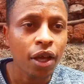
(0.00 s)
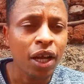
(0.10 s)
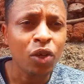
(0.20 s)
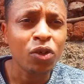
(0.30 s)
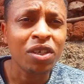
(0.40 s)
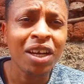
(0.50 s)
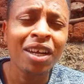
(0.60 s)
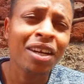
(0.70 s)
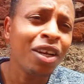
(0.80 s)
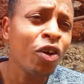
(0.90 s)
It was really,
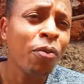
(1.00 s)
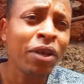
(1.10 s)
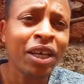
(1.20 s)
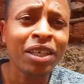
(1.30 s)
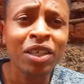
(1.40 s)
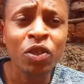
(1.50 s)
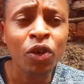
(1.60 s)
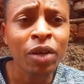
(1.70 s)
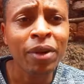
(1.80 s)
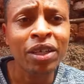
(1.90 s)
really complicated
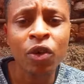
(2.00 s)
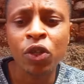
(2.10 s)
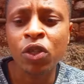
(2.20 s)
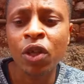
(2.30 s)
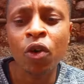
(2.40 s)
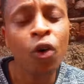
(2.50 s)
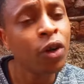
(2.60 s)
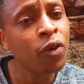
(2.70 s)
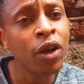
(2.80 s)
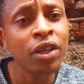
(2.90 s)
story, but I was the
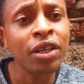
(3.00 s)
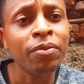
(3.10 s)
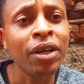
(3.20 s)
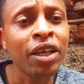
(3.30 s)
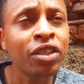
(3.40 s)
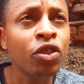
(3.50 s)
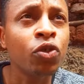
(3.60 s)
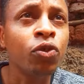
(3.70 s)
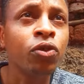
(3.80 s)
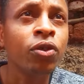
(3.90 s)
only one that managed to
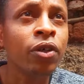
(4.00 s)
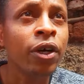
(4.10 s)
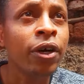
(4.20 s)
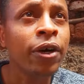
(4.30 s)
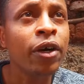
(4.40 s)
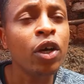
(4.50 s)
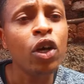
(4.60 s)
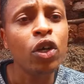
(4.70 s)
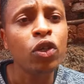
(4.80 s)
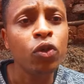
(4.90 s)
uh,
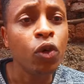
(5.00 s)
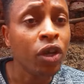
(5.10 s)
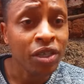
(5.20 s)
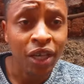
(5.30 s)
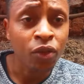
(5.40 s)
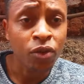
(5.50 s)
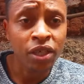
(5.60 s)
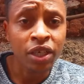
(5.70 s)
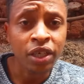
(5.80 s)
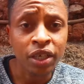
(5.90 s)
to go inside to
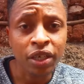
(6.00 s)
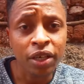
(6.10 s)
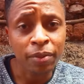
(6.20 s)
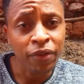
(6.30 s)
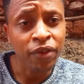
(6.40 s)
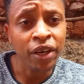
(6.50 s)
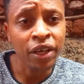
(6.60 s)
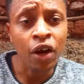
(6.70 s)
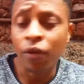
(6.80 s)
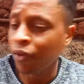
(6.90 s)
see my friend,
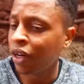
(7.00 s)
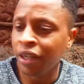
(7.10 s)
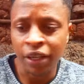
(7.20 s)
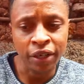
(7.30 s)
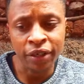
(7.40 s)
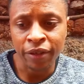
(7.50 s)
our friend here.